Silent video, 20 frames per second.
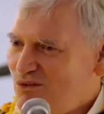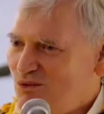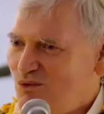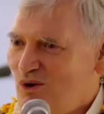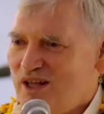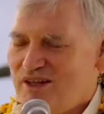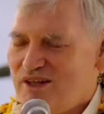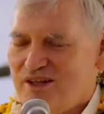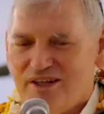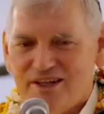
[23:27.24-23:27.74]

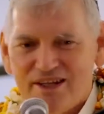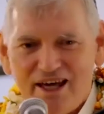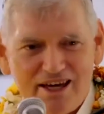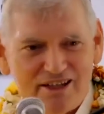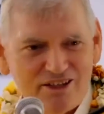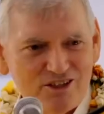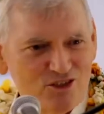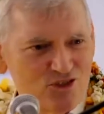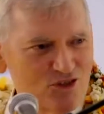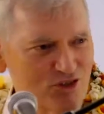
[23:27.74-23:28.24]
whether
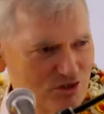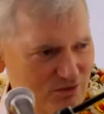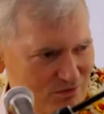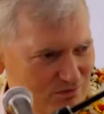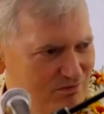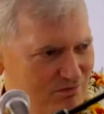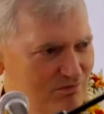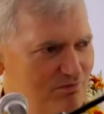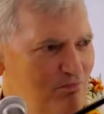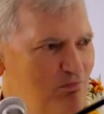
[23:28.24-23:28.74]
that is
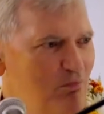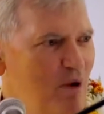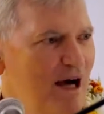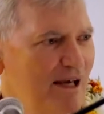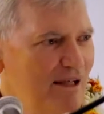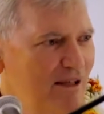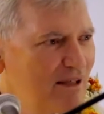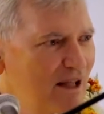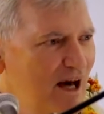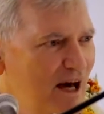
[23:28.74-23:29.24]

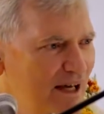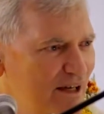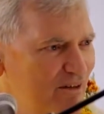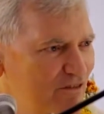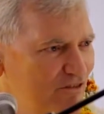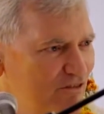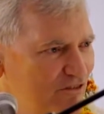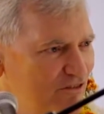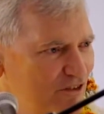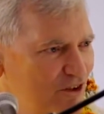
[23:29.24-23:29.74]
my
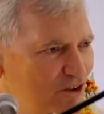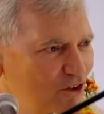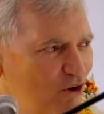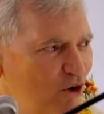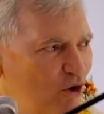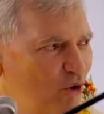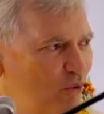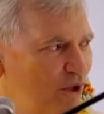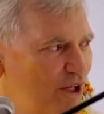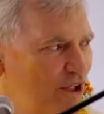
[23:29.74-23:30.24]
life
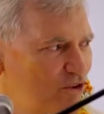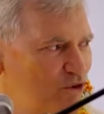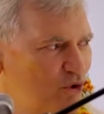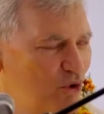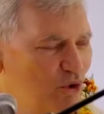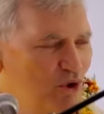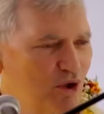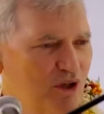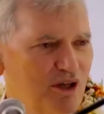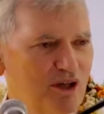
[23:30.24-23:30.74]
or we're
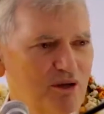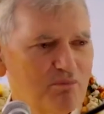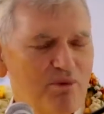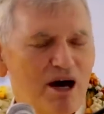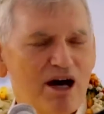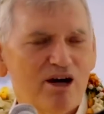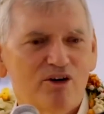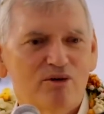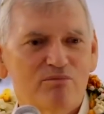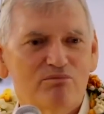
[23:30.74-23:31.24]
talking
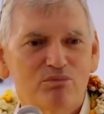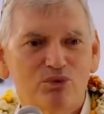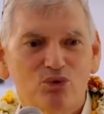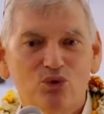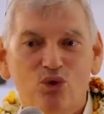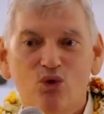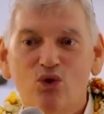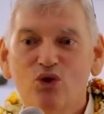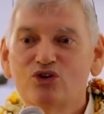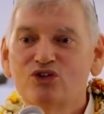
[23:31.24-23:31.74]
about a
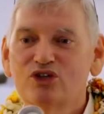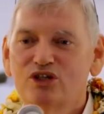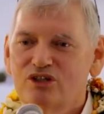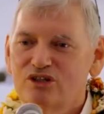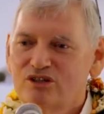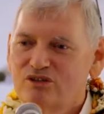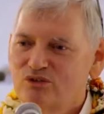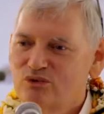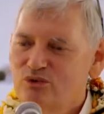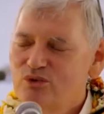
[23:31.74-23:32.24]

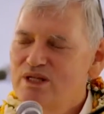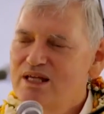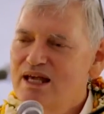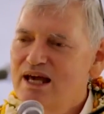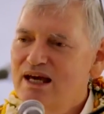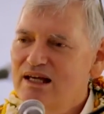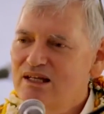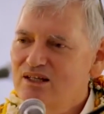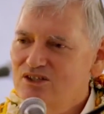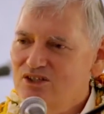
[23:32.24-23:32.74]
broader
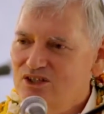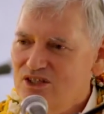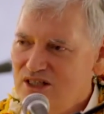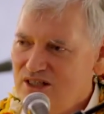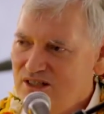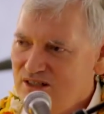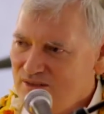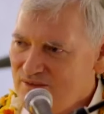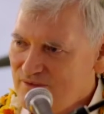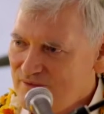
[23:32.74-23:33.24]

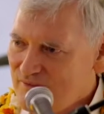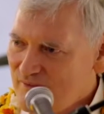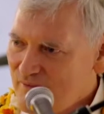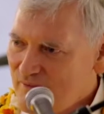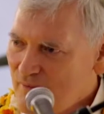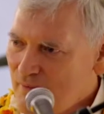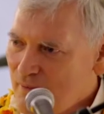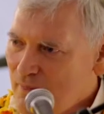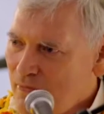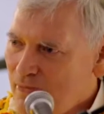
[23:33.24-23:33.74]
reality,
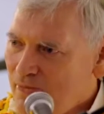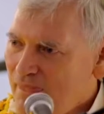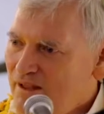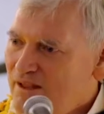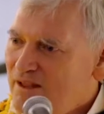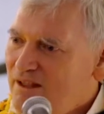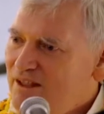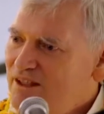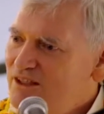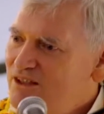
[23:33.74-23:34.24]

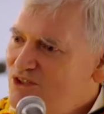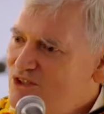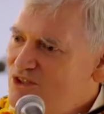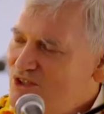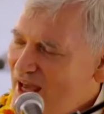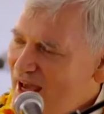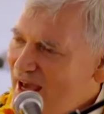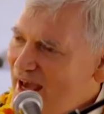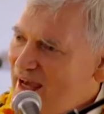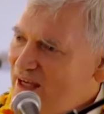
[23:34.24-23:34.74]
it
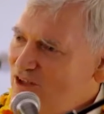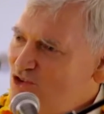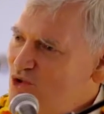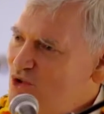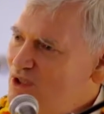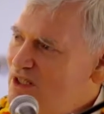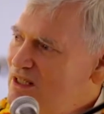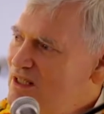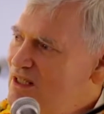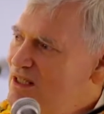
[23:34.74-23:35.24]
is
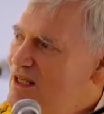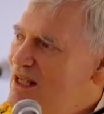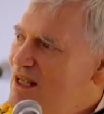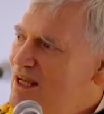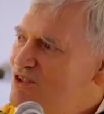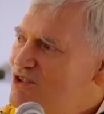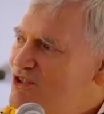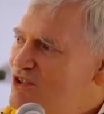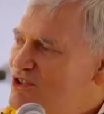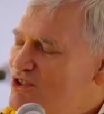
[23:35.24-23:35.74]
actually
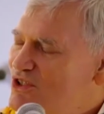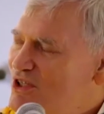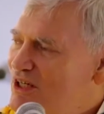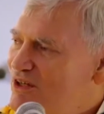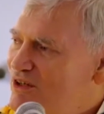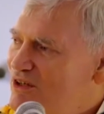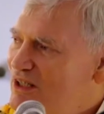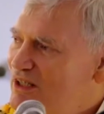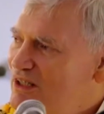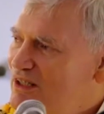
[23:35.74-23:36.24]

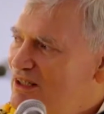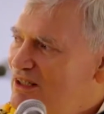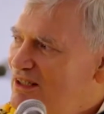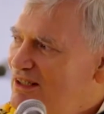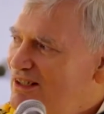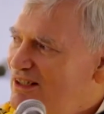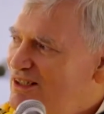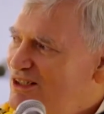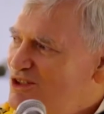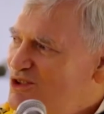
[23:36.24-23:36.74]
necessary
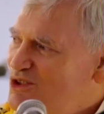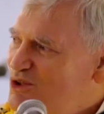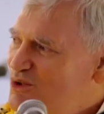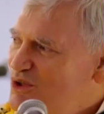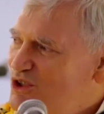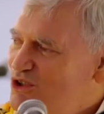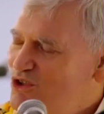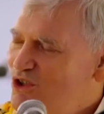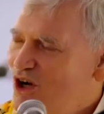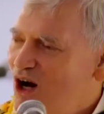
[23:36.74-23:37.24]

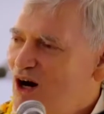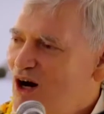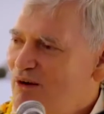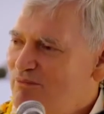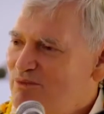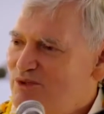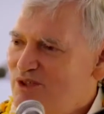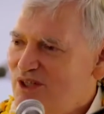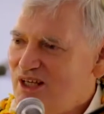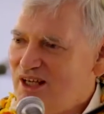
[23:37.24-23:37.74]
to
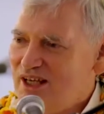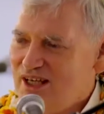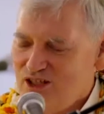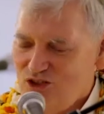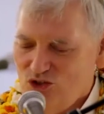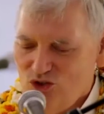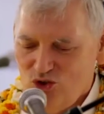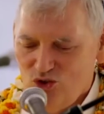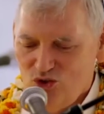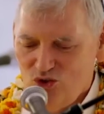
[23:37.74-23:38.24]
adopt a
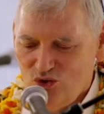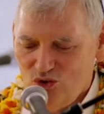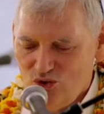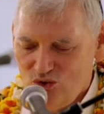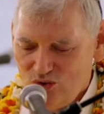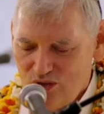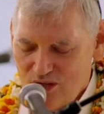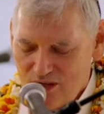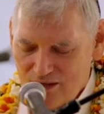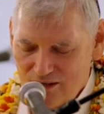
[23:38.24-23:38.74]

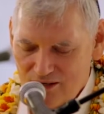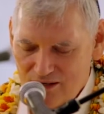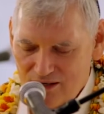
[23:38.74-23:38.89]
new